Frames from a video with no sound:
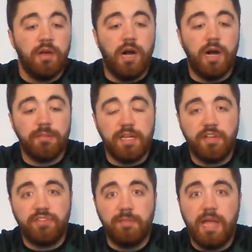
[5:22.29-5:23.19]
The
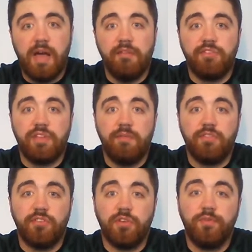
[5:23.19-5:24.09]
next game we have is San
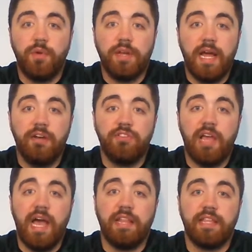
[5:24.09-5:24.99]
Francisco 49ers
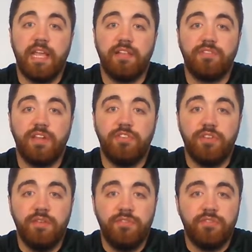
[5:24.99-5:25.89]
at the Kansas City
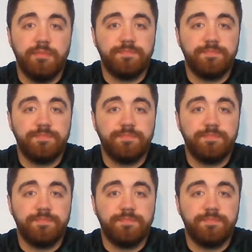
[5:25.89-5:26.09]
Chiefs.